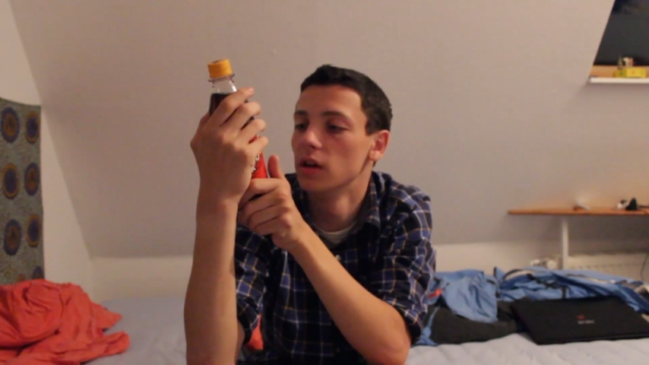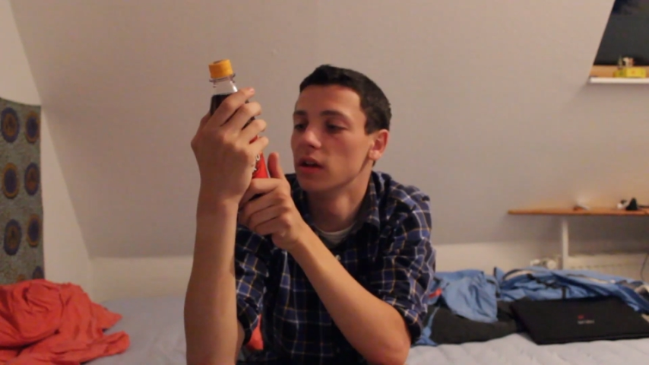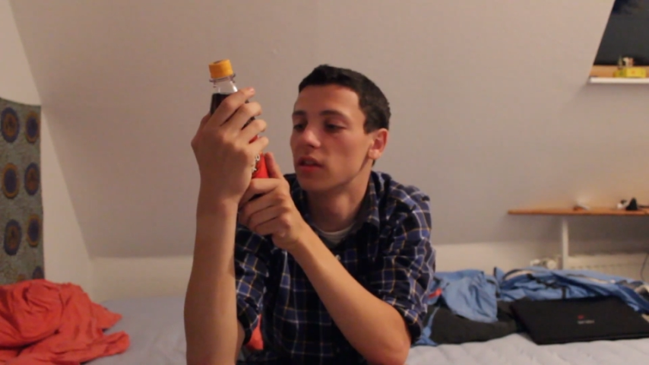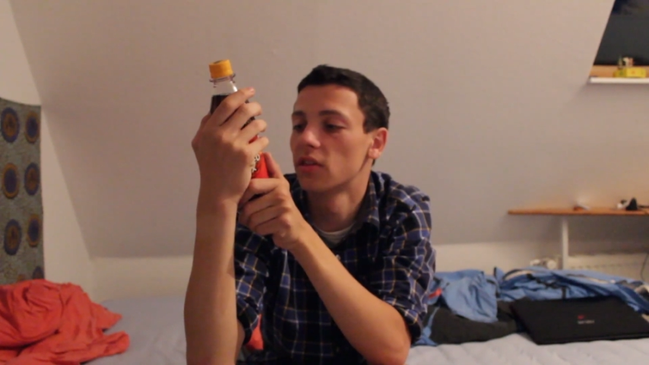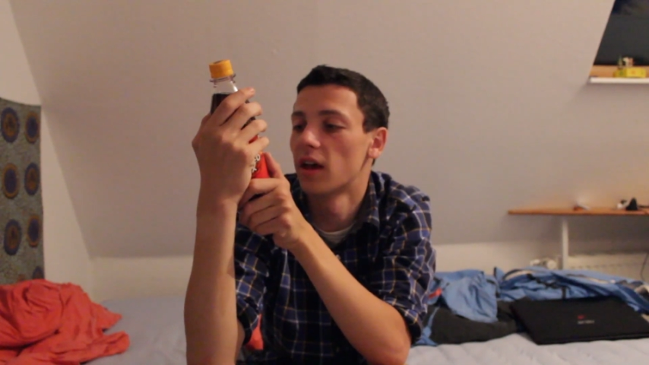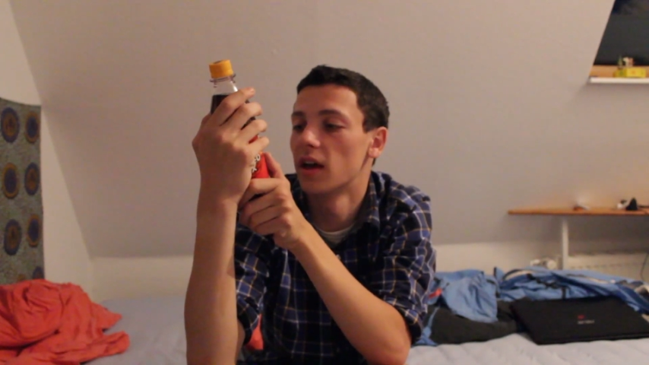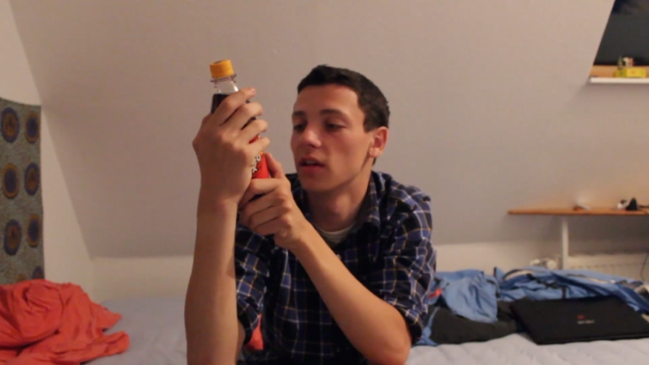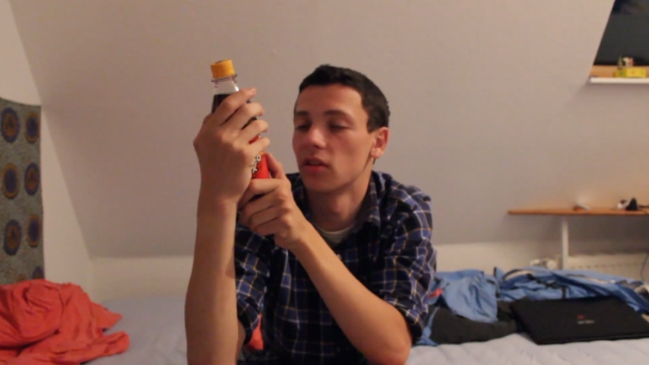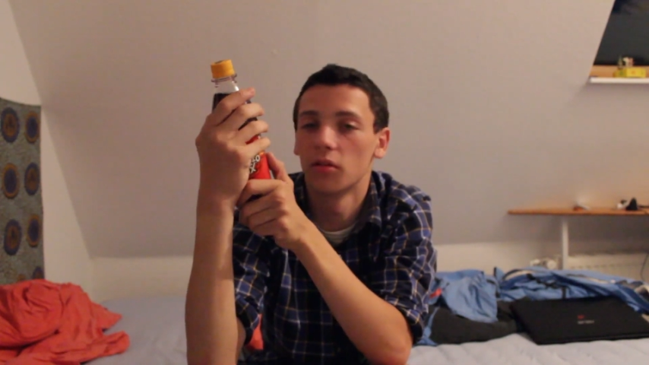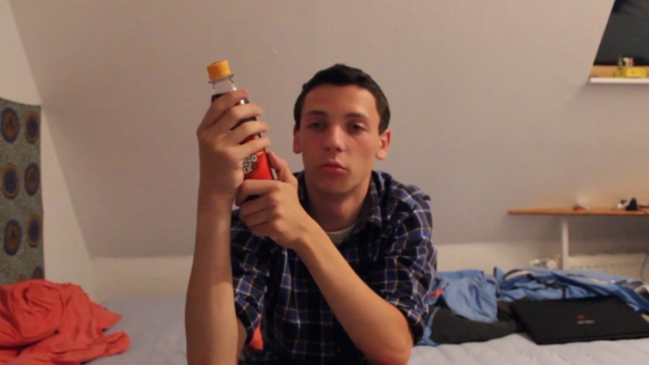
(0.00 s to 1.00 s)
It
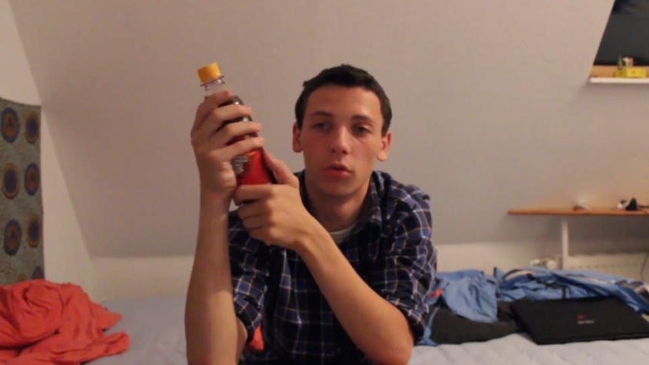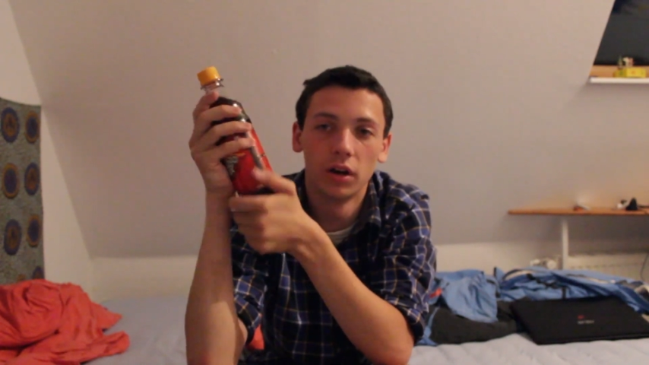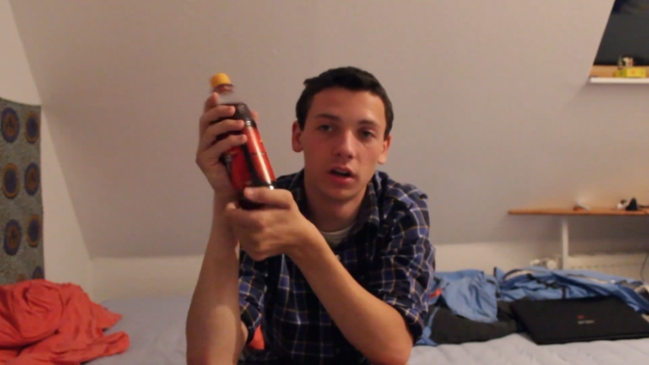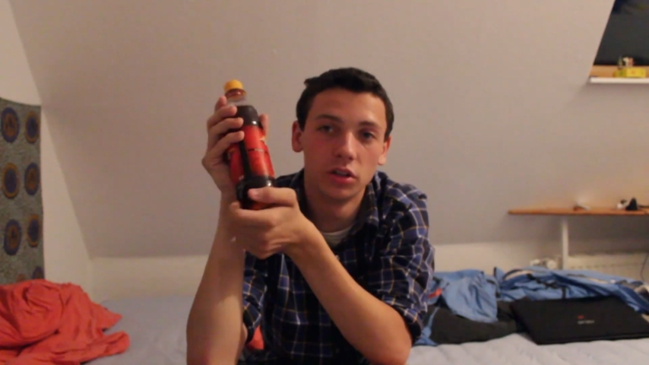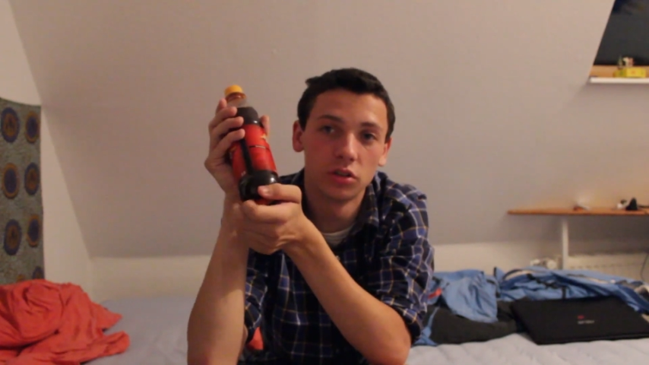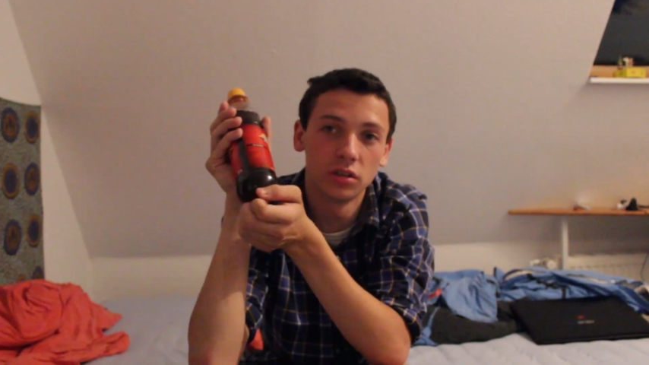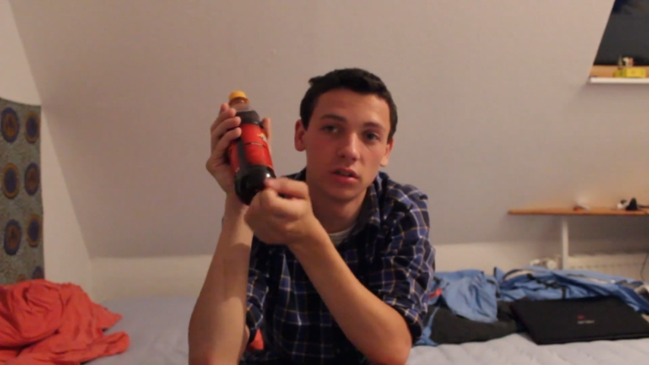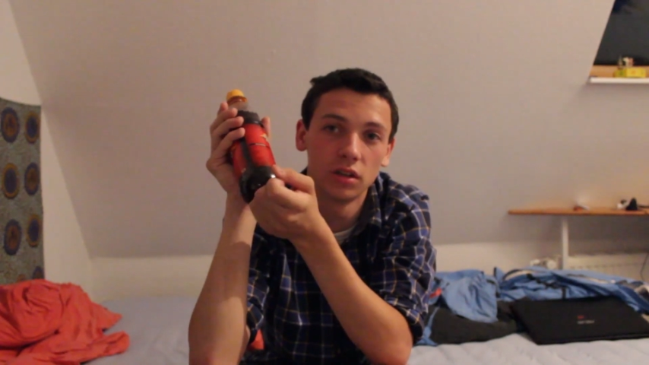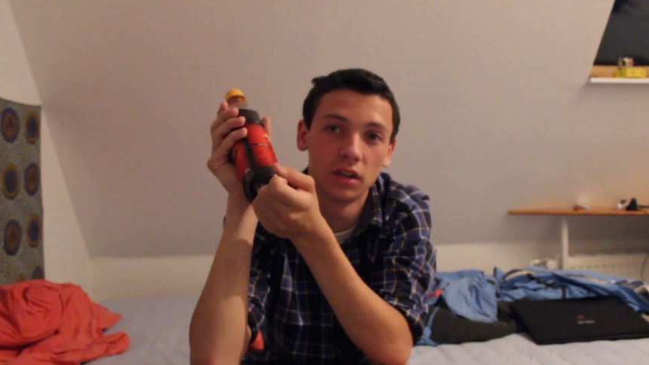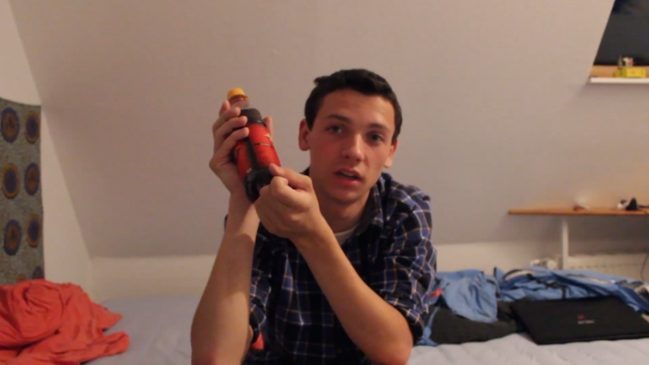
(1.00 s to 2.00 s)
has
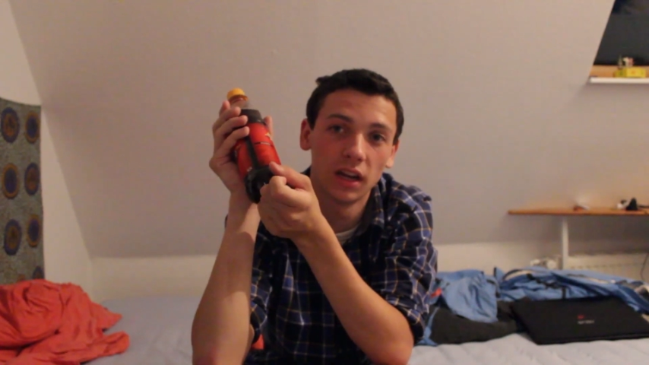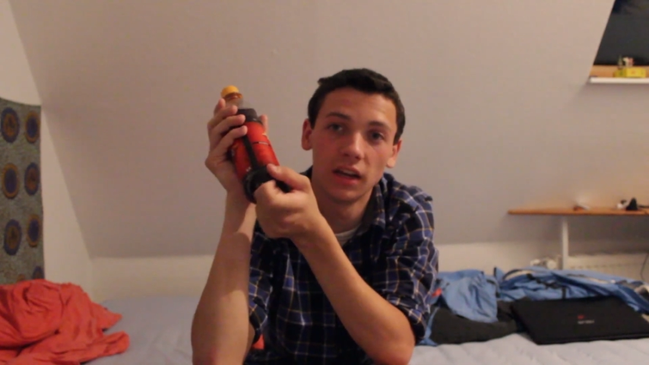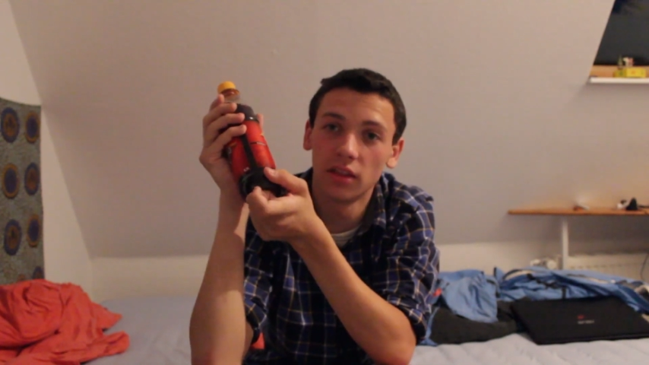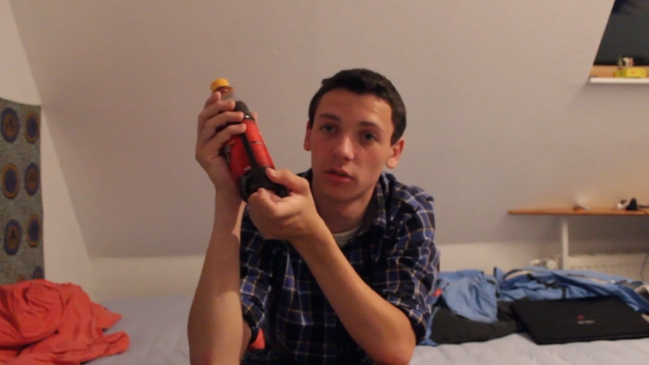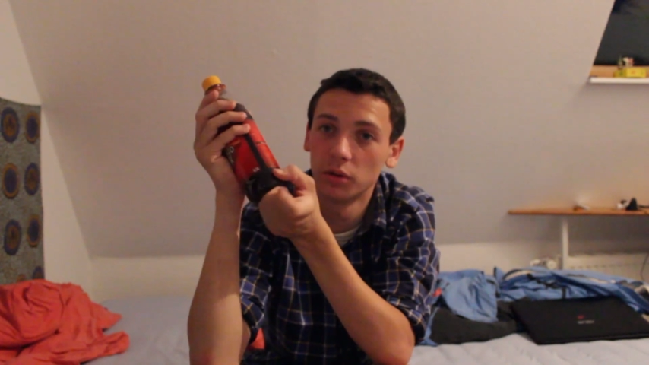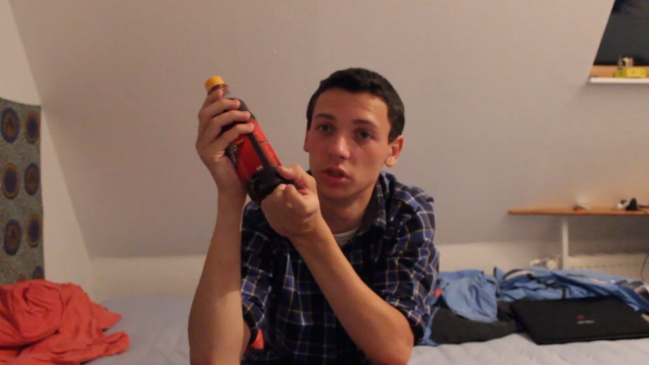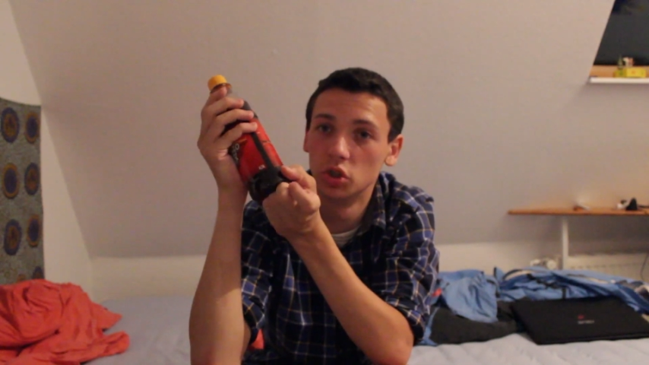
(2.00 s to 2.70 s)
183